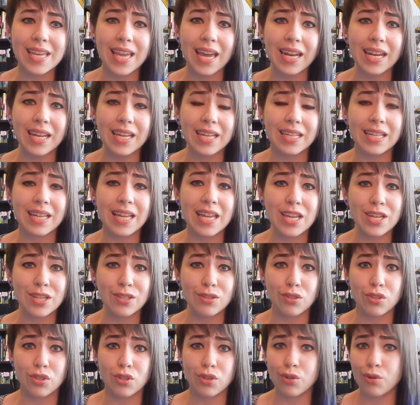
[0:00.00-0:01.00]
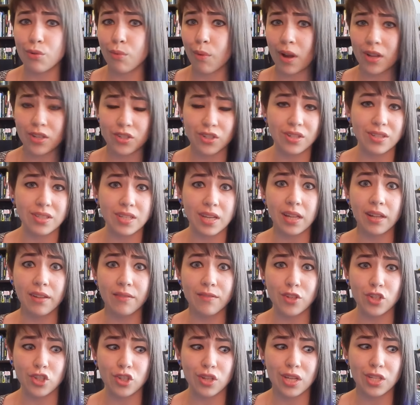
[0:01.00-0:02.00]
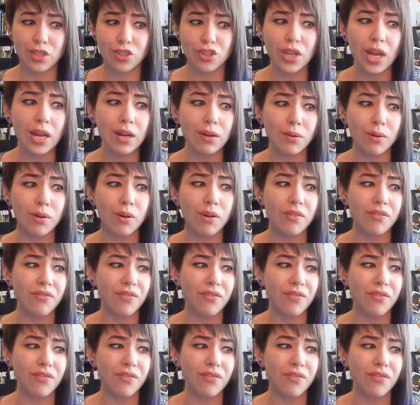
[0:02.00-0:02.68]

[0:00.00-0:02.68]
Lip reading: getting into watching television in general,